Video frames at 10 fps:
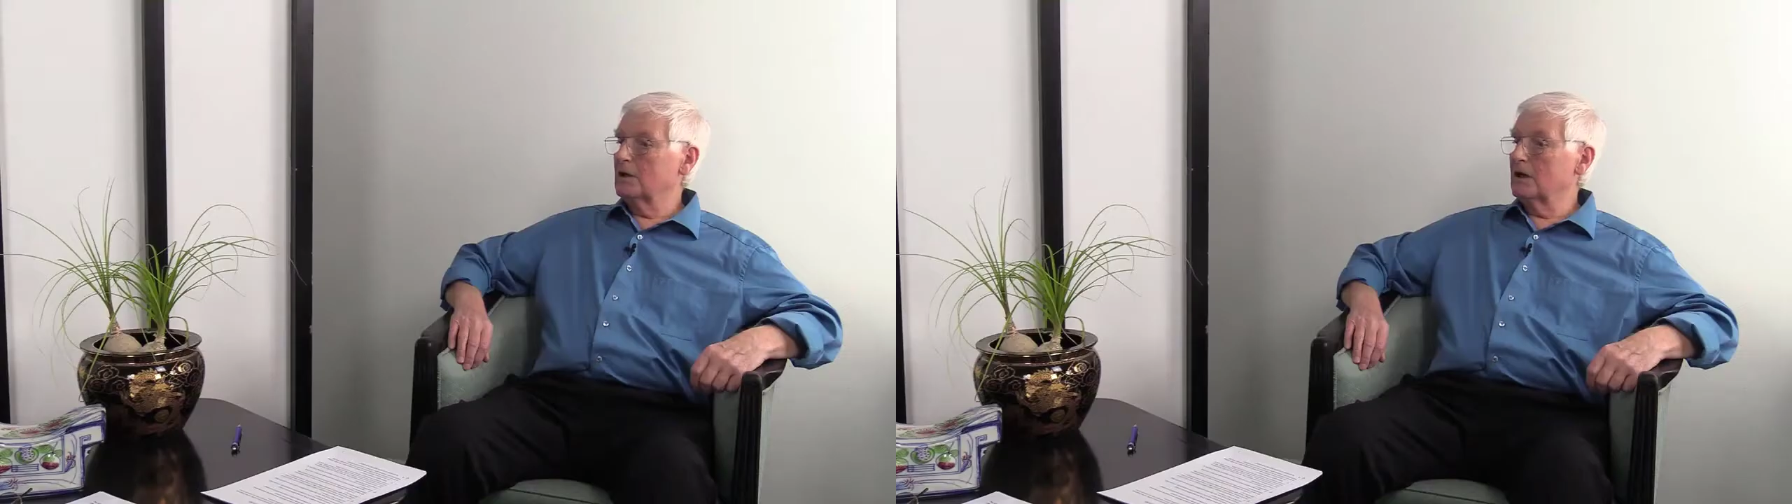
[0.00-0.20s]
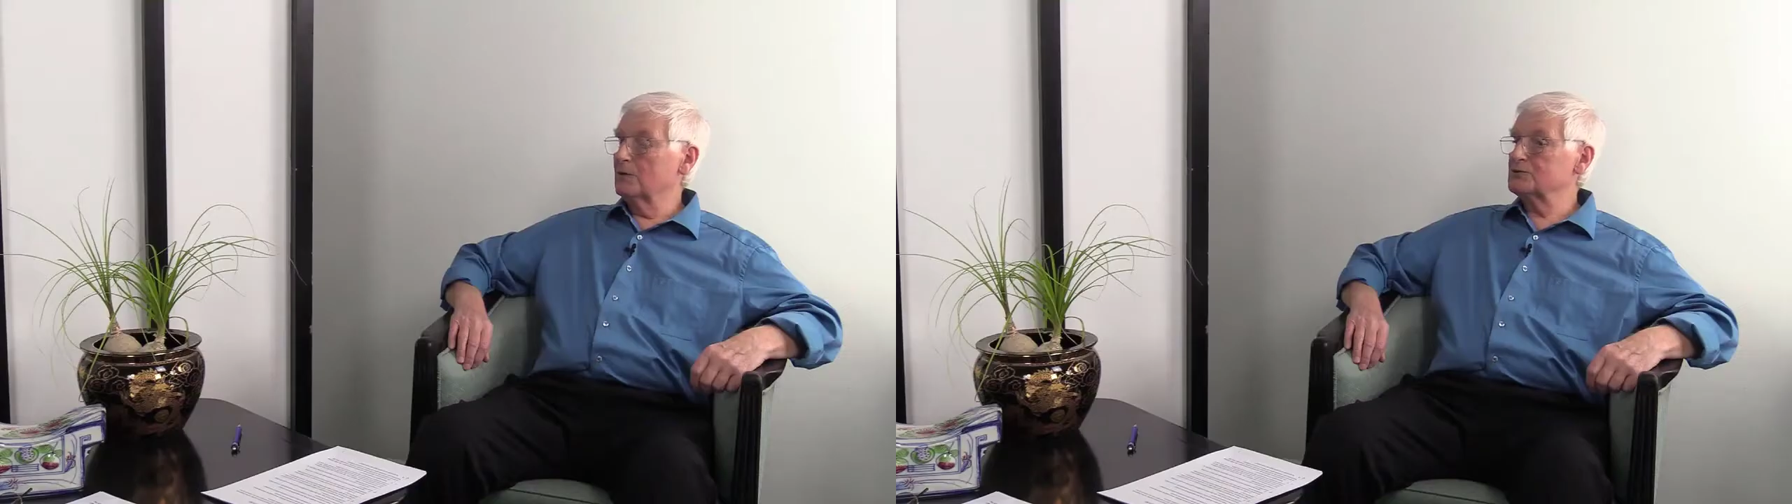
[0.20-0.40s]

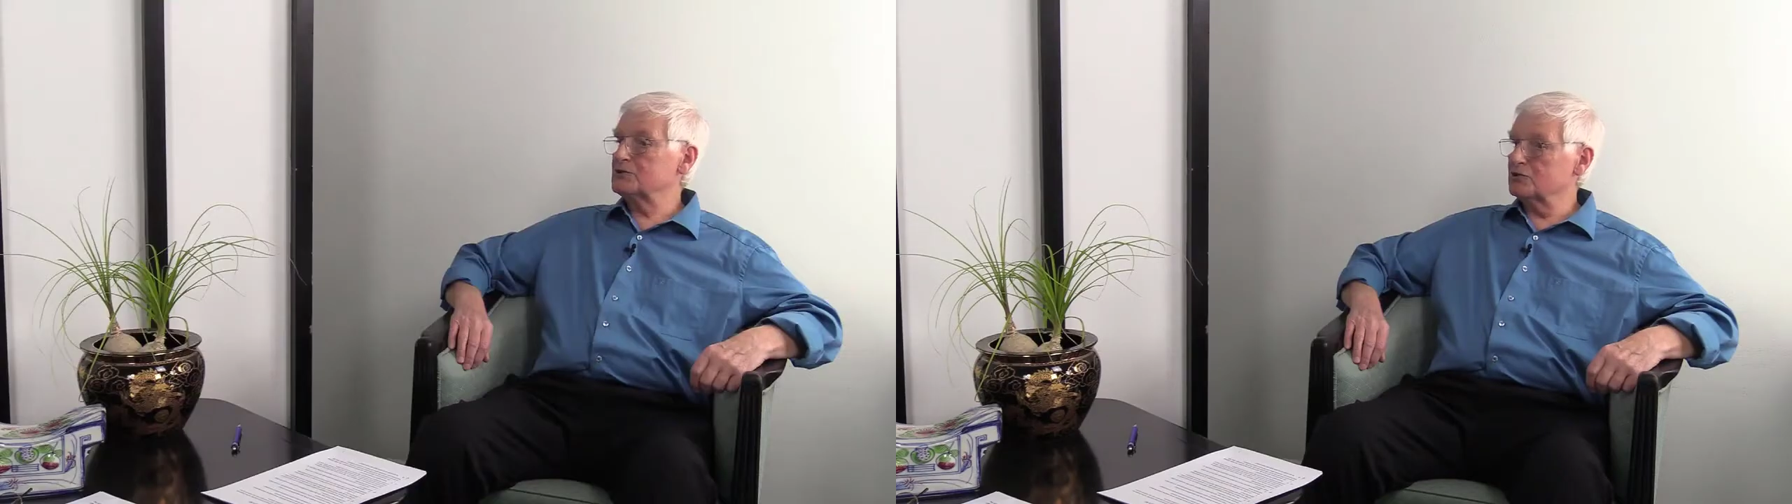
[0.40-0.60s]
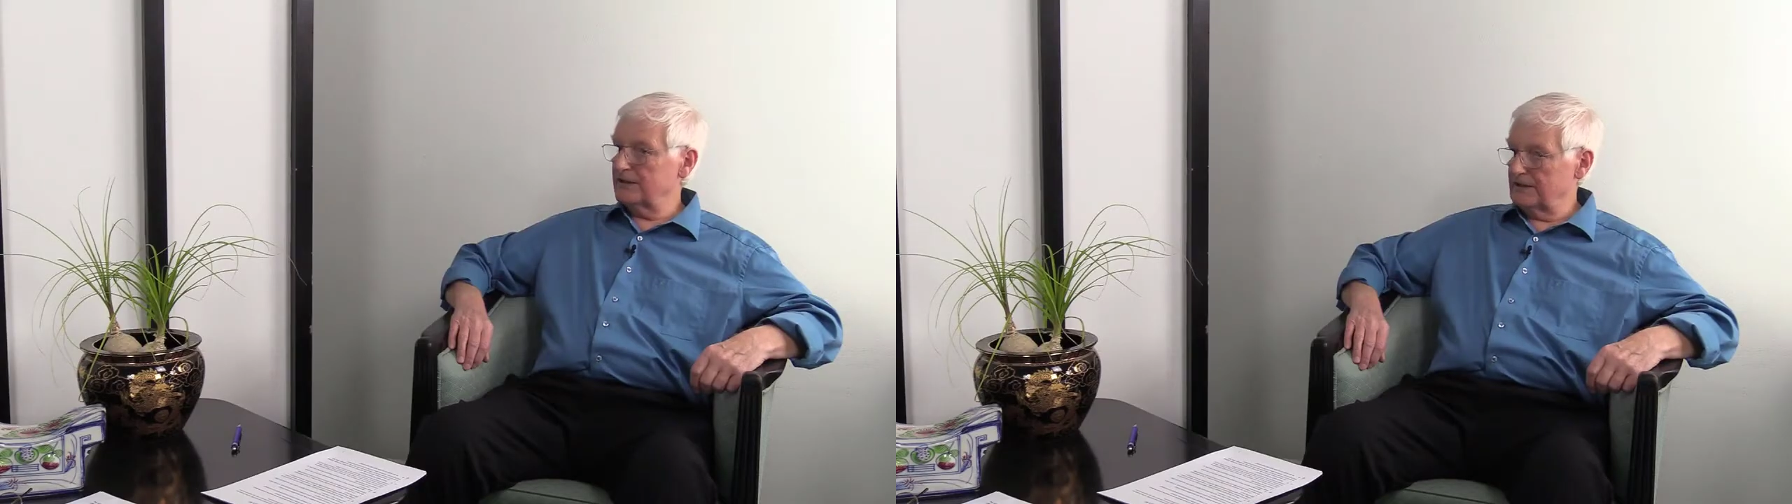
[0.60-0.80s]
I was
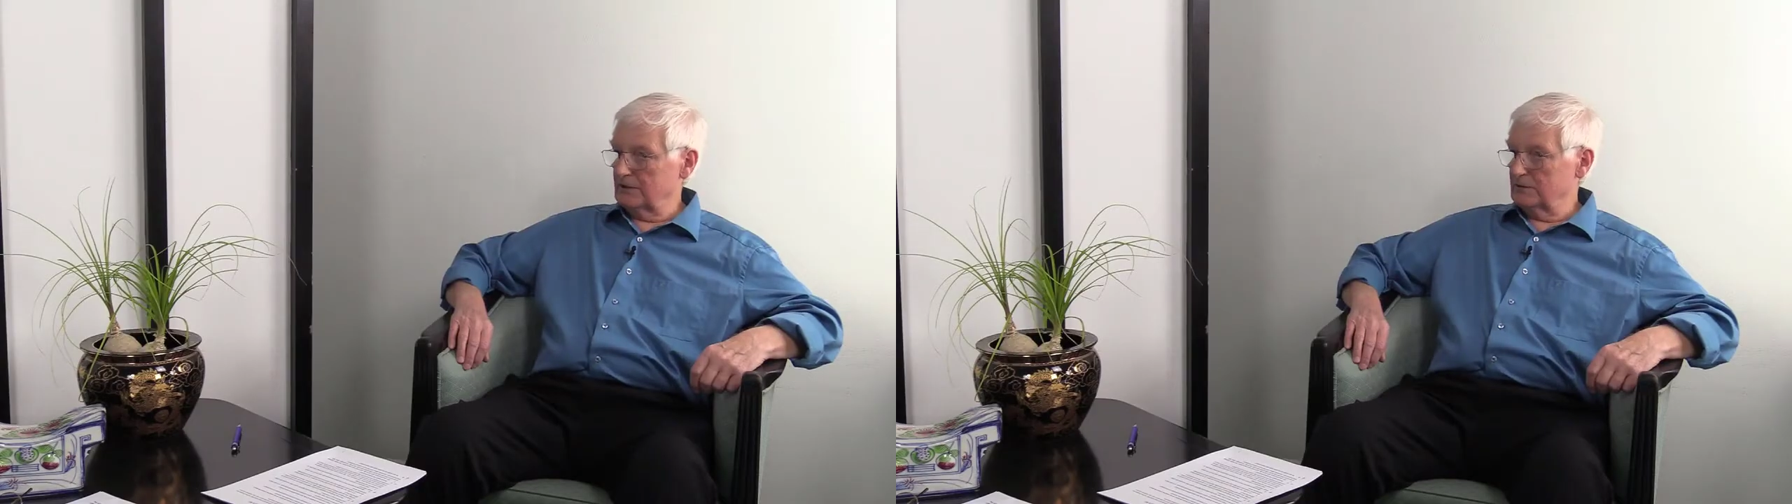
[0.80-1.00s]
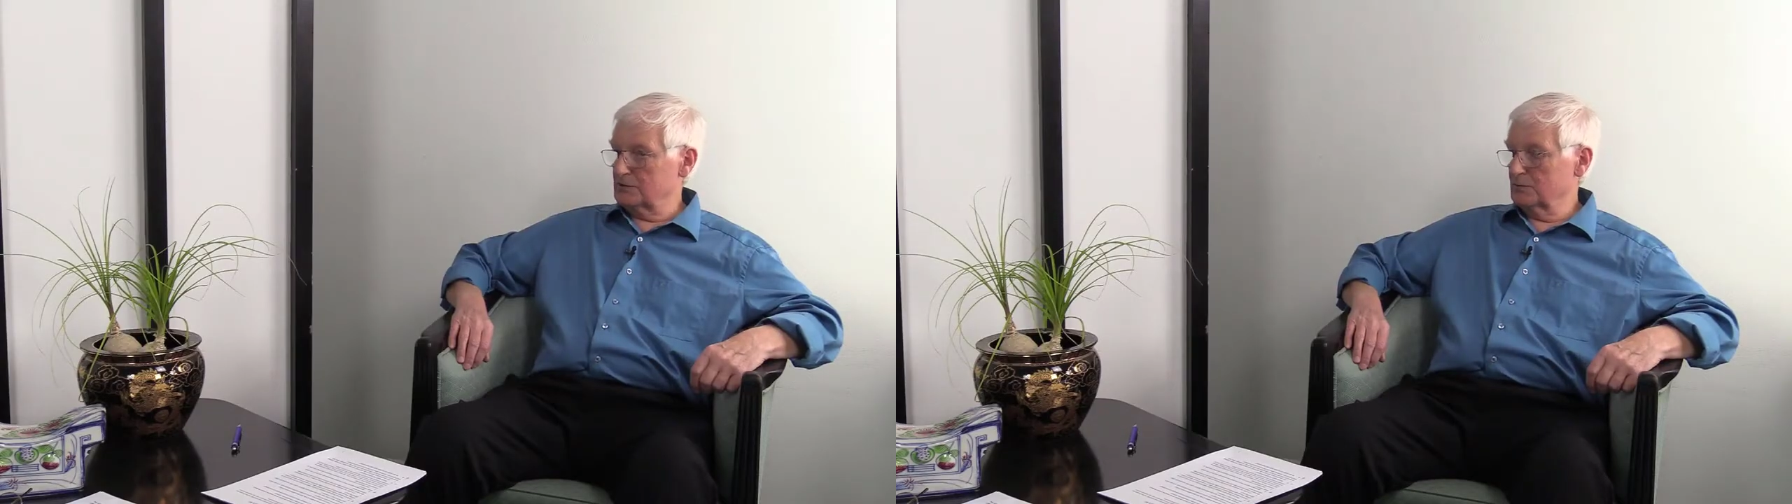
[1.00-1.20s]

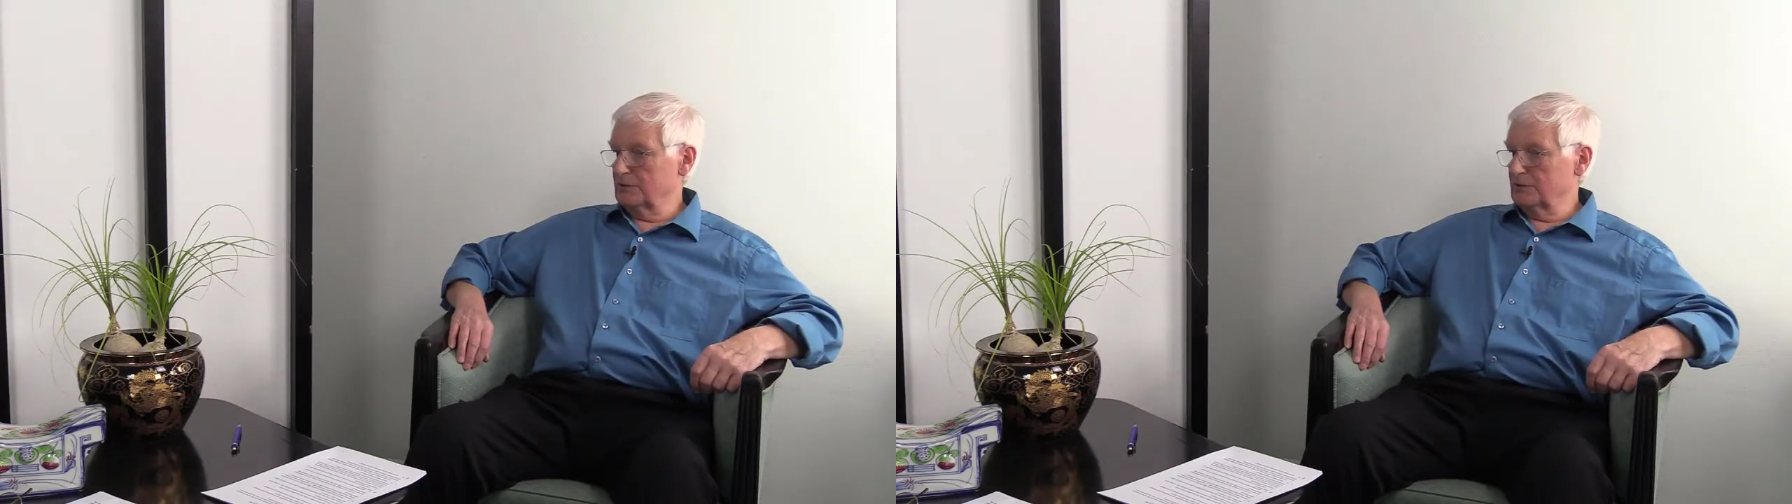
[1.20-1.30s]
trained as a